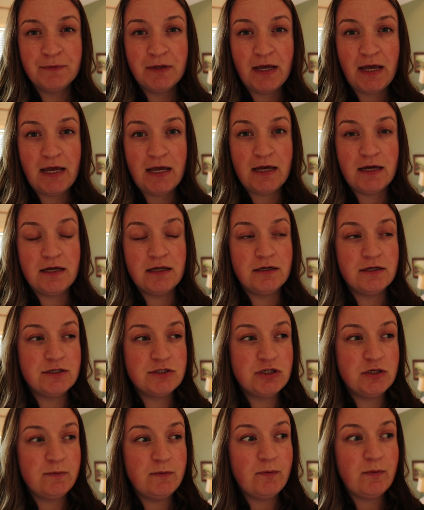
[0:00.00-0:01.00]
And
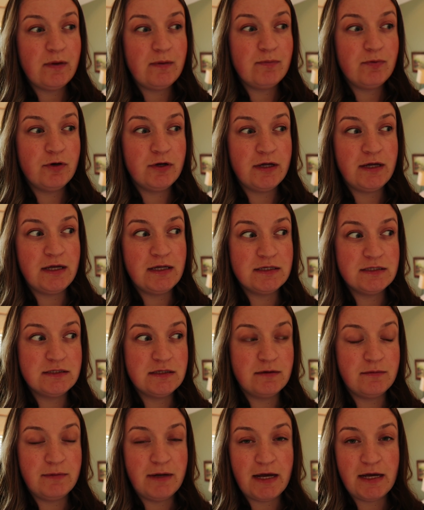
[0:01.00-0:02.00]
assuming we put in
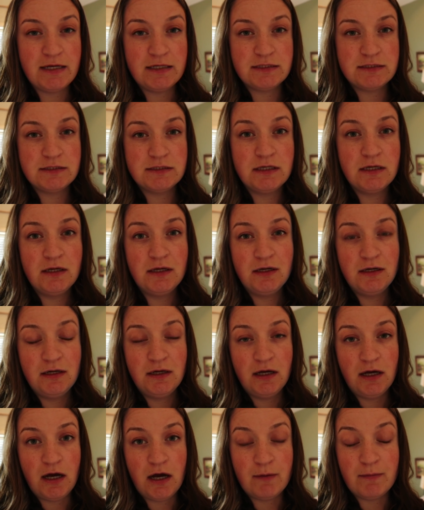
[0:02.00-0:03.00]
some nice
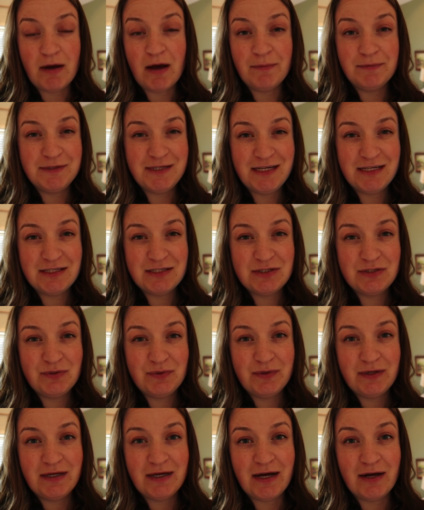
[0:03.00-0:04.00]
updates to
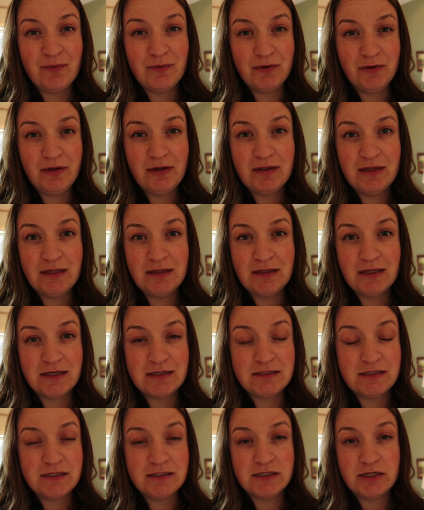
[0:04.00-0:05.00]
it, I really think that
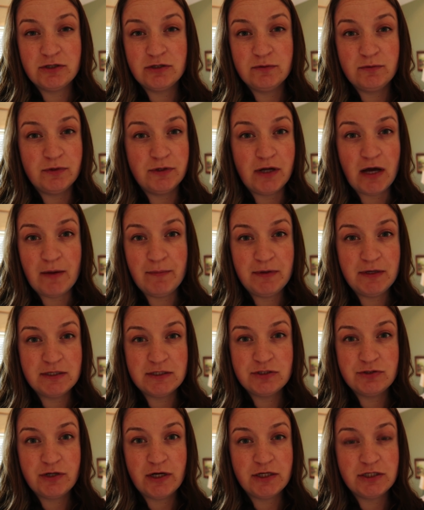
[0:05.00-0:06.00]
600 would not be a
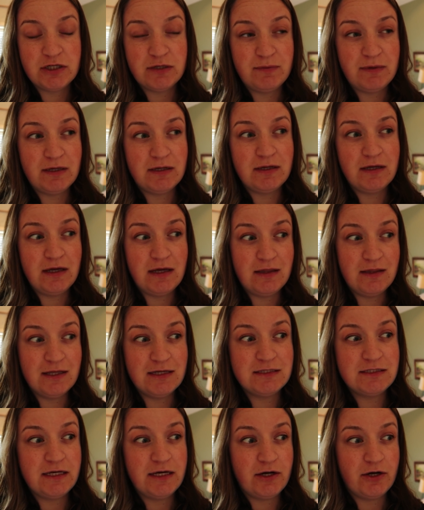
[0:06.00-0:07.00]
stretch. I mean, in
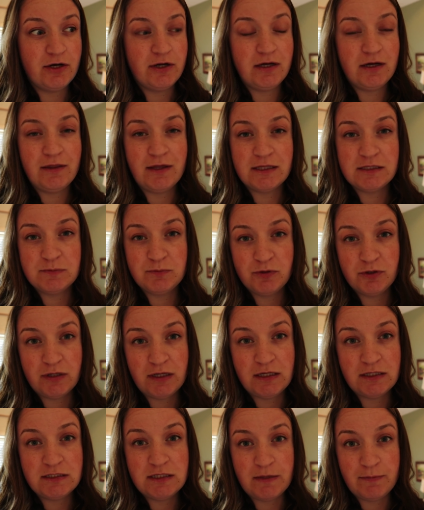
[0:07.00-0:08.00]
this area, that's
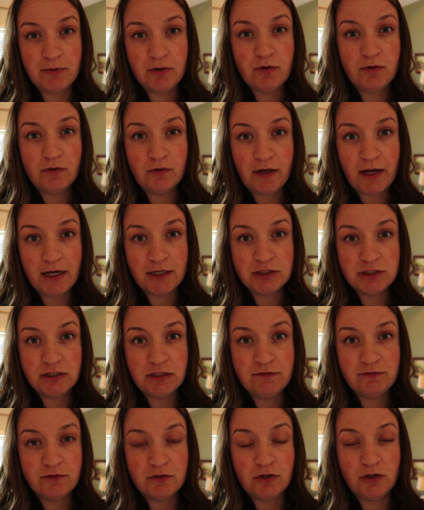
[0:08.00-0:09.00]
pretty typical actually
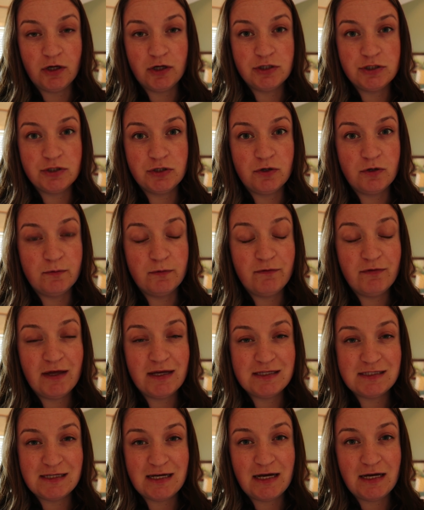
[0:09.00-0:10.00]
for a larger home of
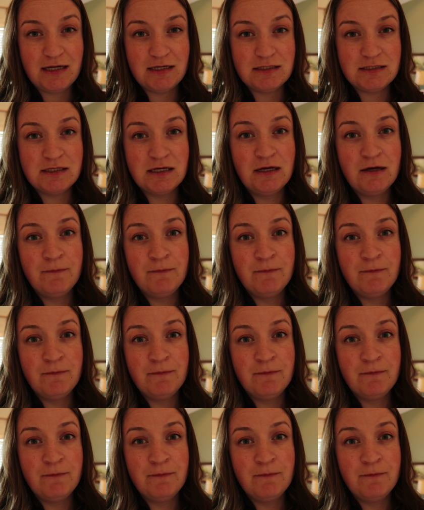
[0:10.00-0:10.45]
that size.